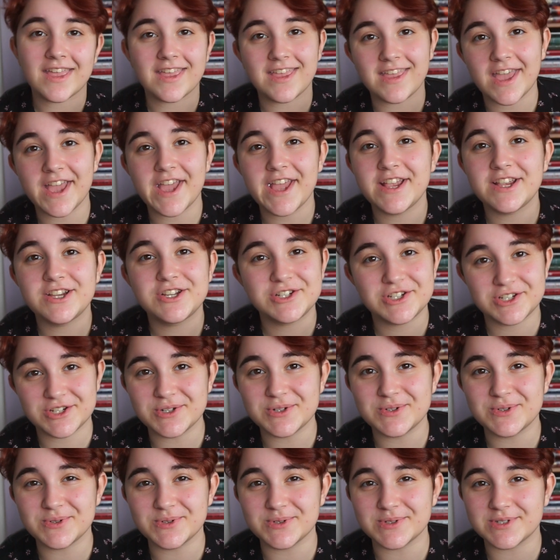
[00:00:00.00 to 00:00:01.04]
gay
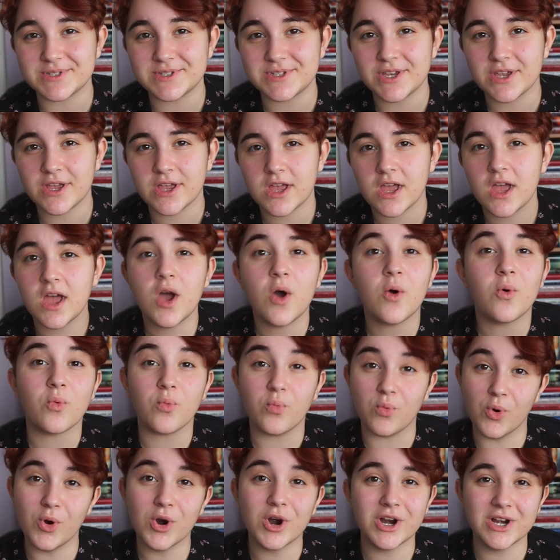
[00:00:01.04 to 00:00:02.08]
shoes
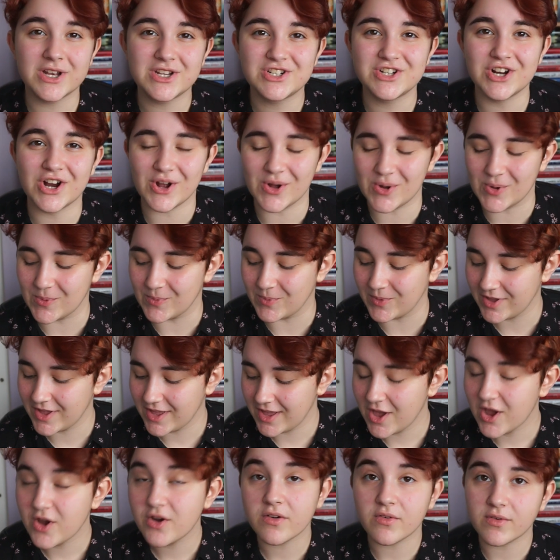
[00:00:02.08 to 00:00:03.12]
wardrobe
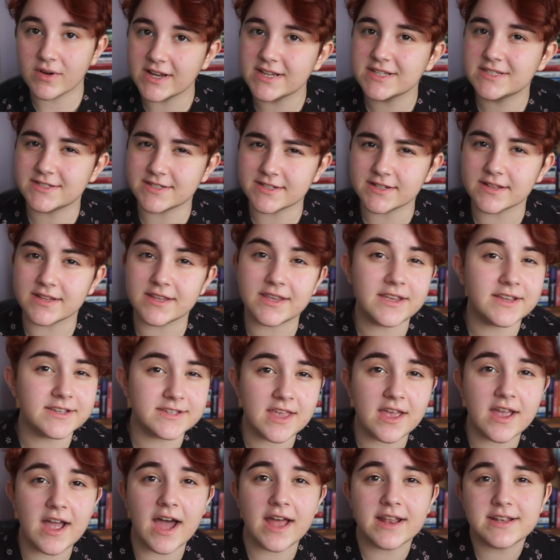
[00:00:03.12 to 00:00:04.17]
recently because
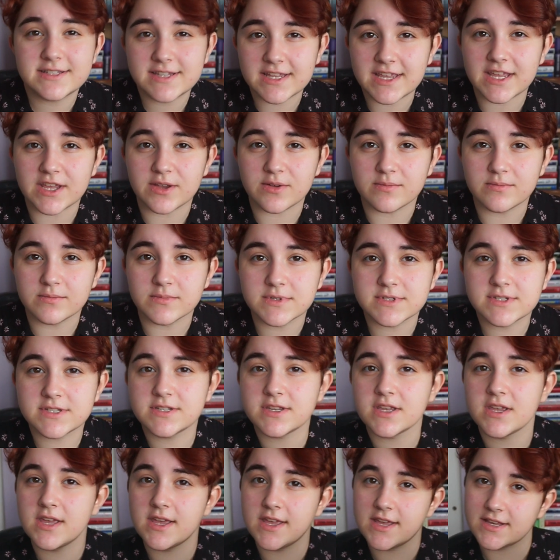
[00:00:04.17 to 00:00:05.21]
I got
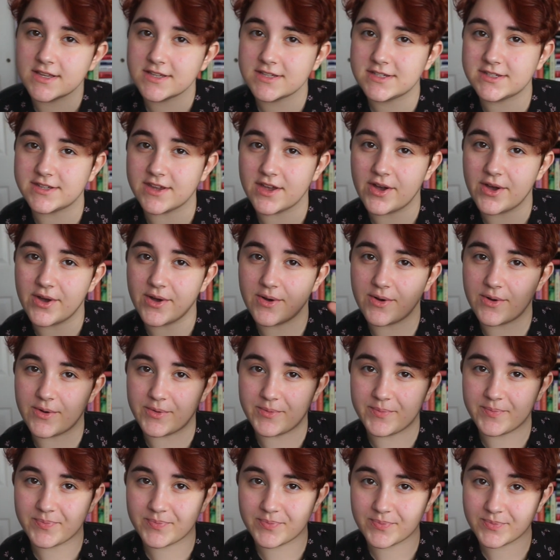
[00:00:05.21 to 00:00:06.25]
Tim's.
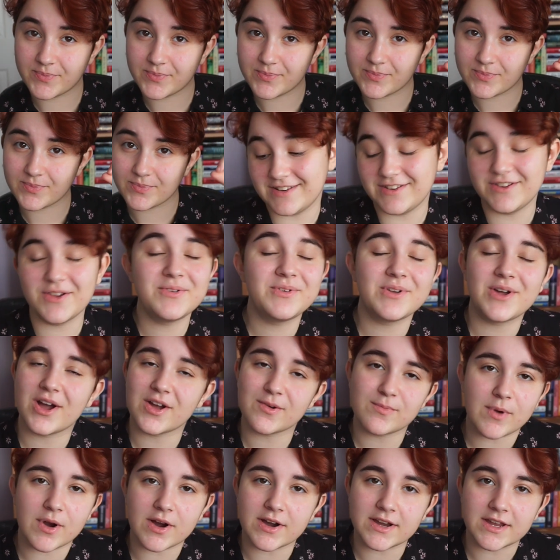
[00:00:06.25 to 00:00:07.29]
So no
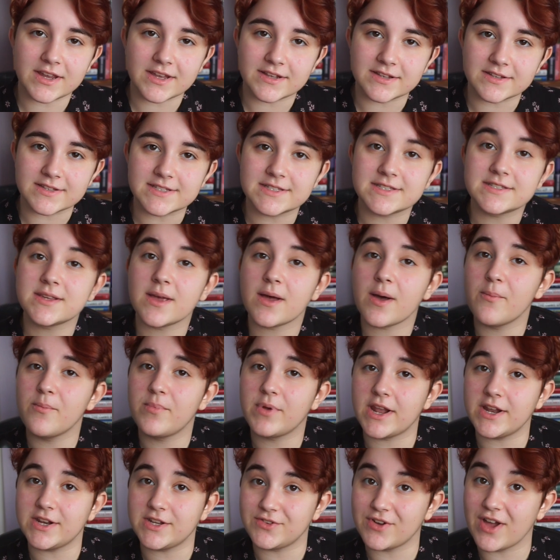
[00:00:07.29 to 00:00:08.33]
Doc Martens,
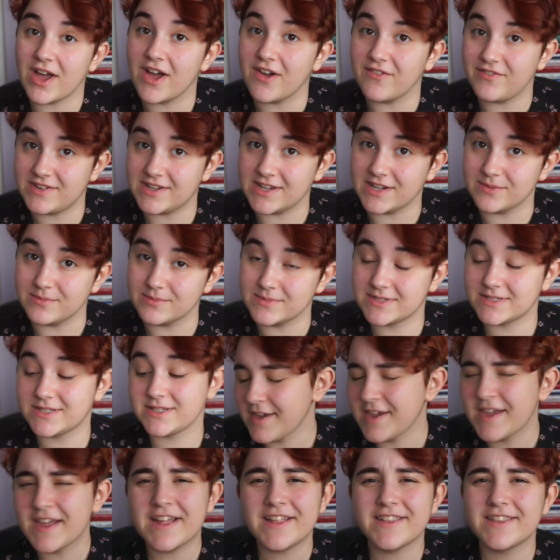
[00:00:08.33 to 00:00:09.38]
but I do have Tim's.
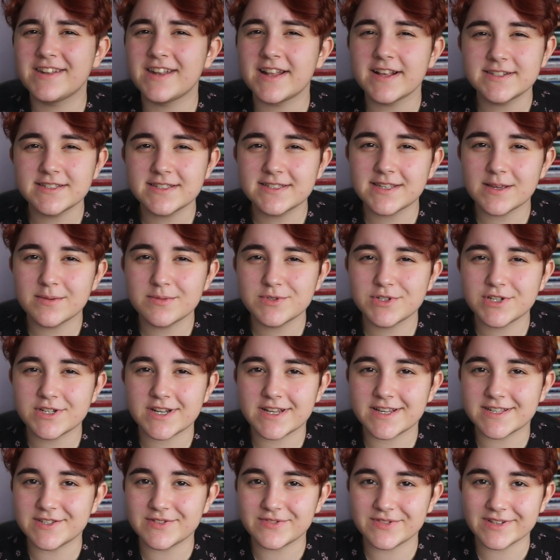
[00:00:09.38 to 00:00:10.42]
The next assumption
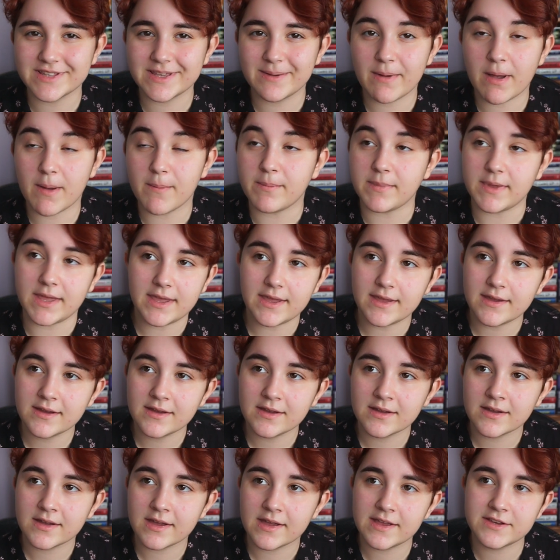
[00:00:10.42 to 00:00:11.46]
isn't really about me,
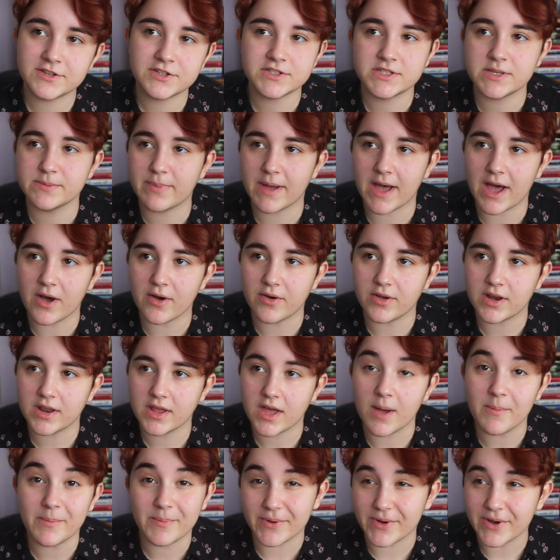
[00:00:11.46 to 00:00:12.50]
it's just about
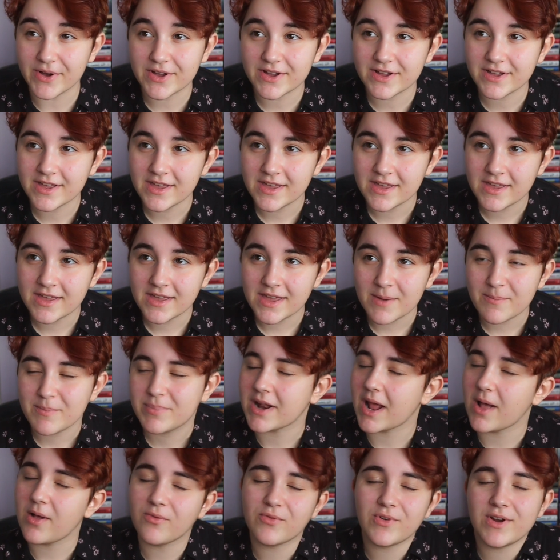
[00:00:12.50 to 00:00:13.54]
a book, but
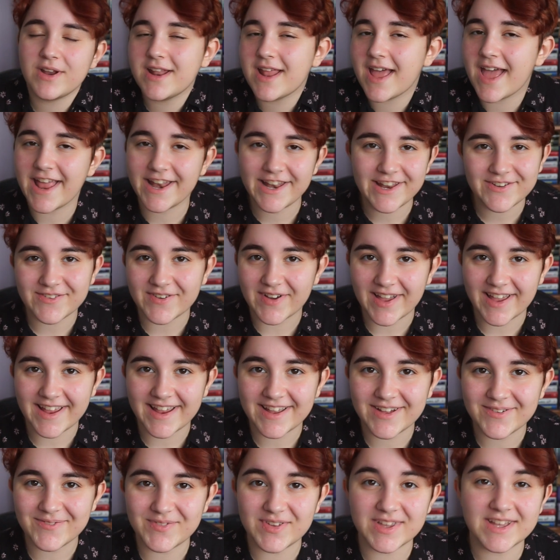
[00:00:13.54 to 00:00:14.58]
I'll read it
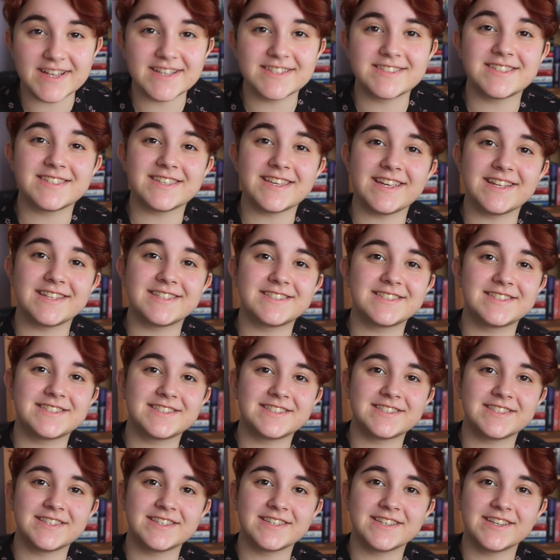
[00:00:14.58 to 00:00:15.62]
anyway because
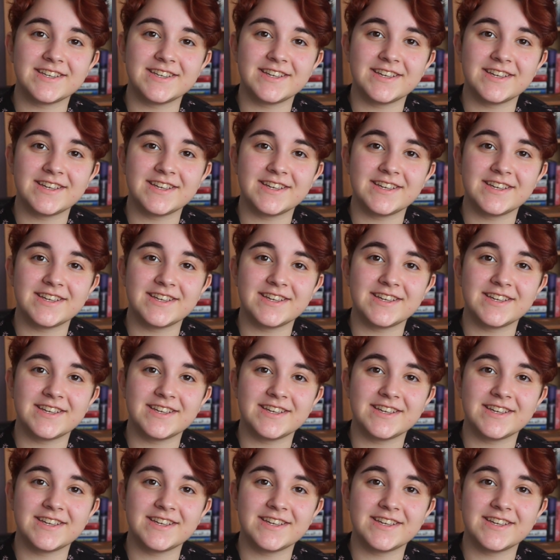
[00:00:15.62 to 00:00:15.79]
it's